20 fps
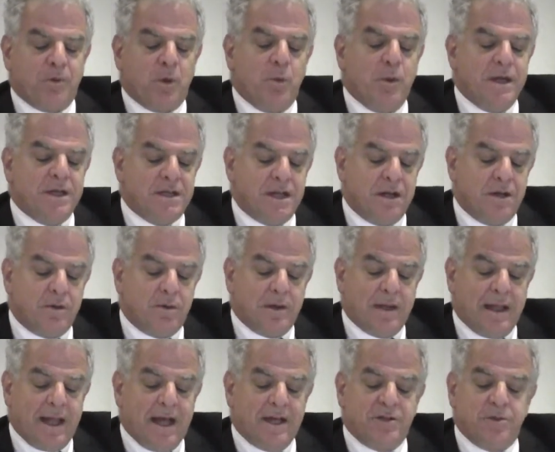we didn't
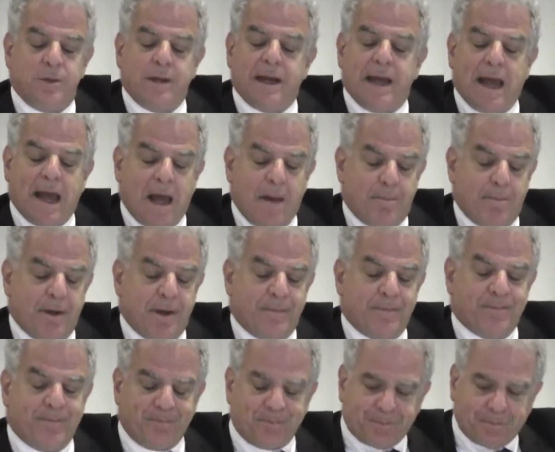realize it would happen,
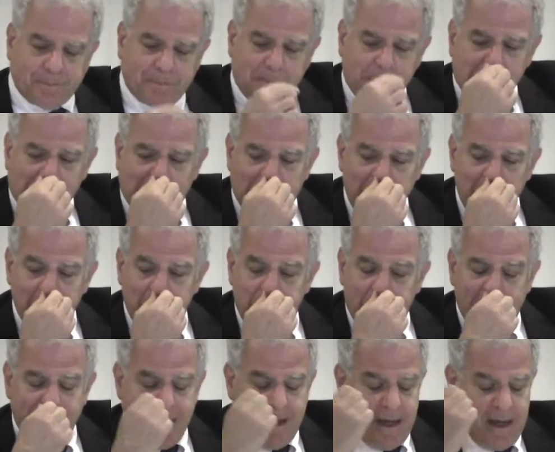
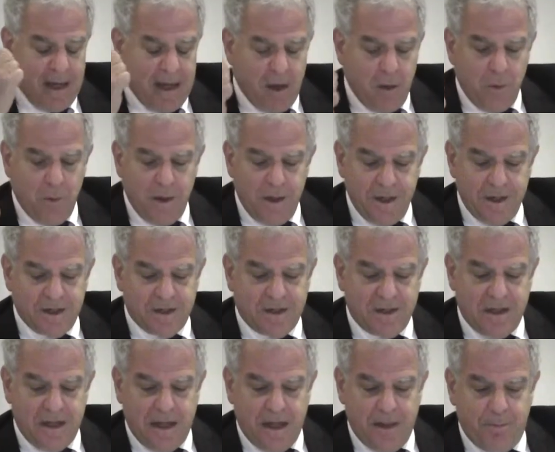but it was
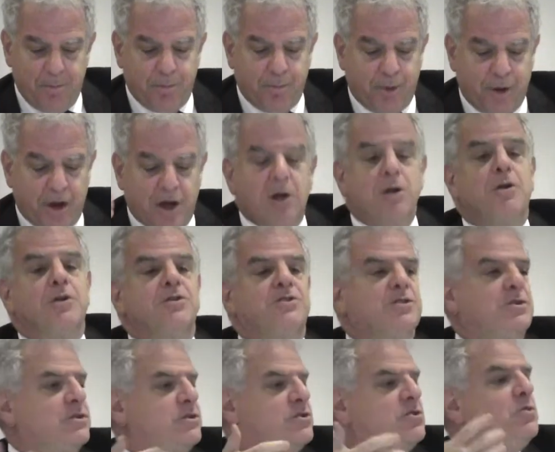the
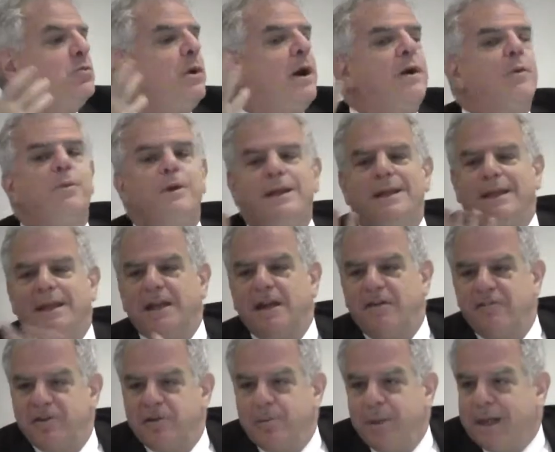precursor to what will
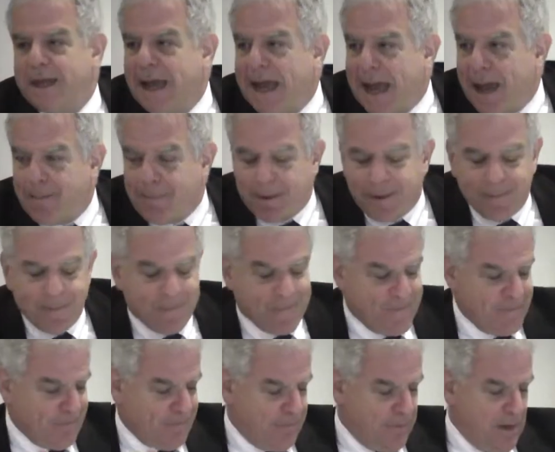inevitably happen.
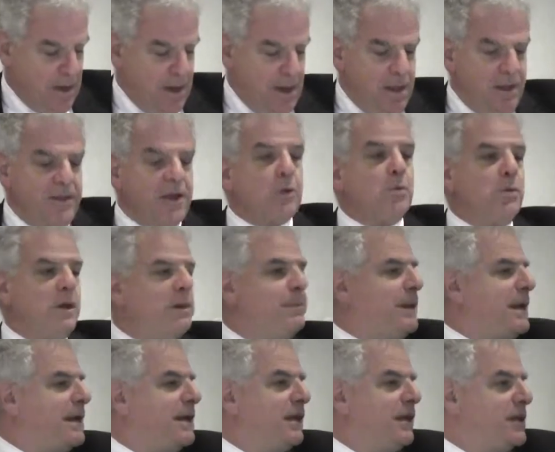There will
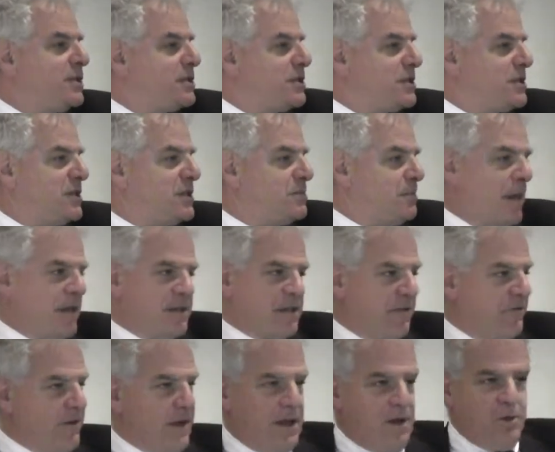be collisions in space.
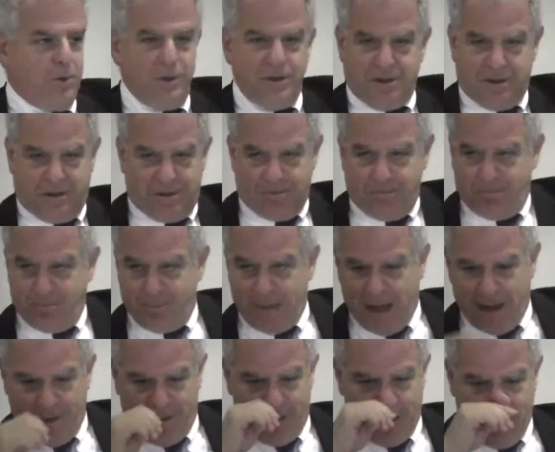I forget who was
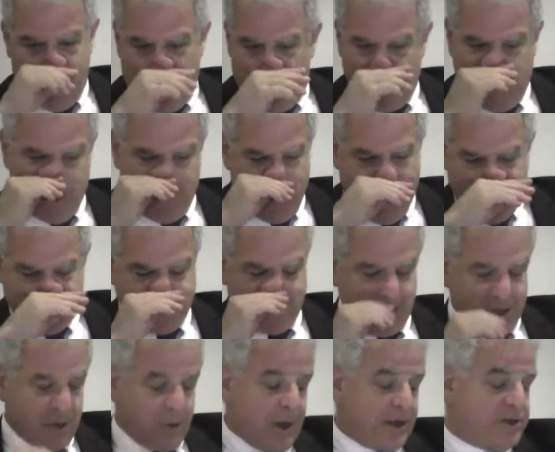making the comment or
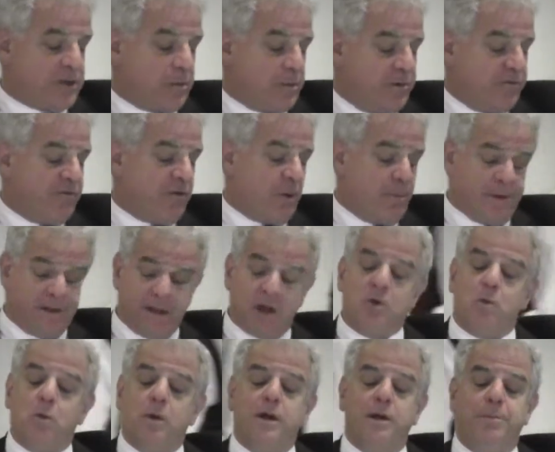asking the question before, but
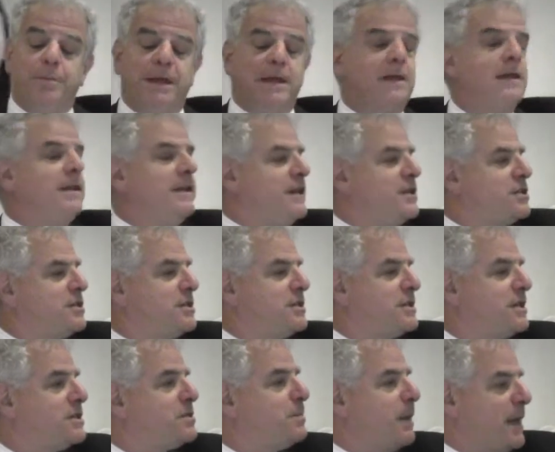there will be
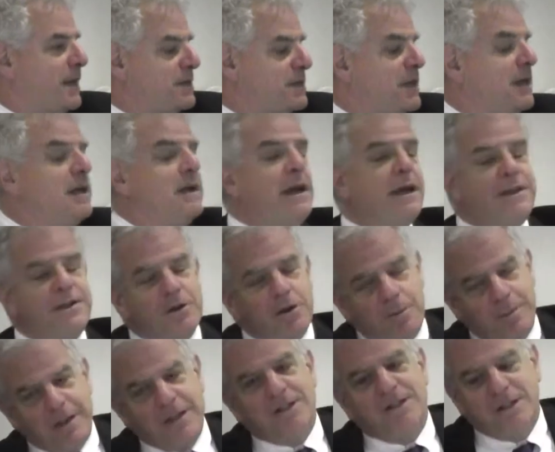collisions in space, and there
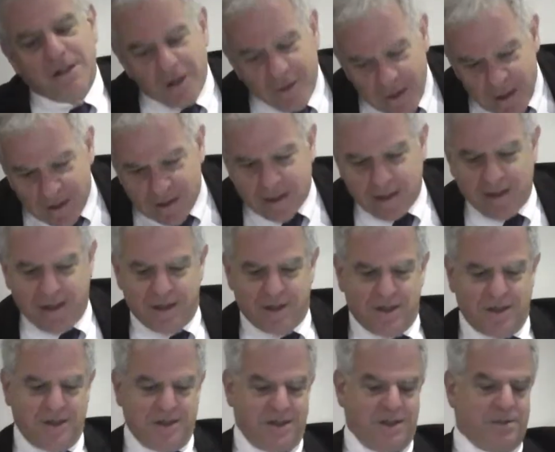will be serious
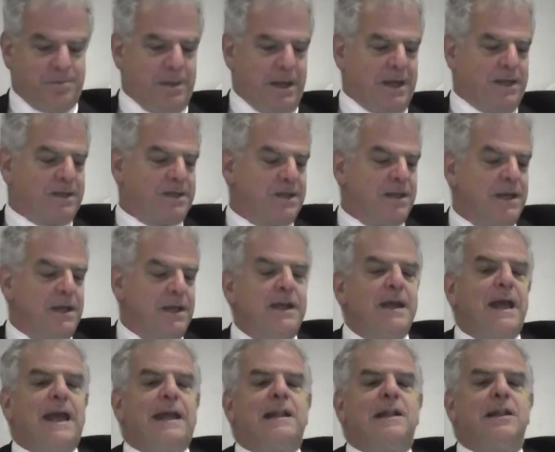collisions in space,
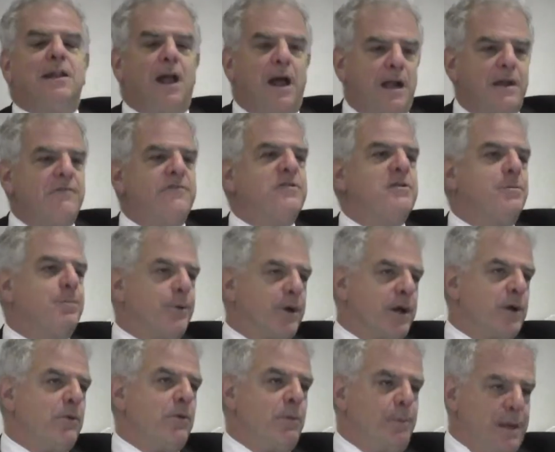and a lot of
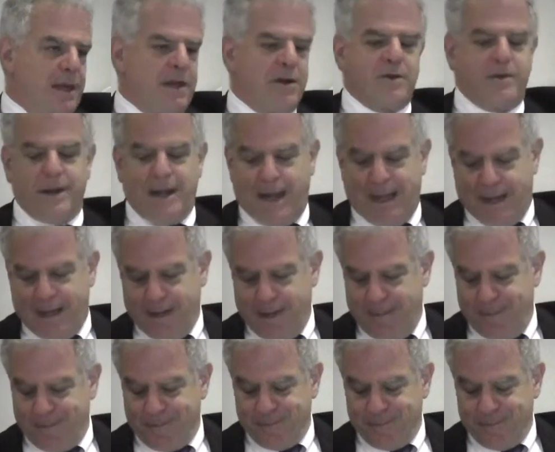debris will be created.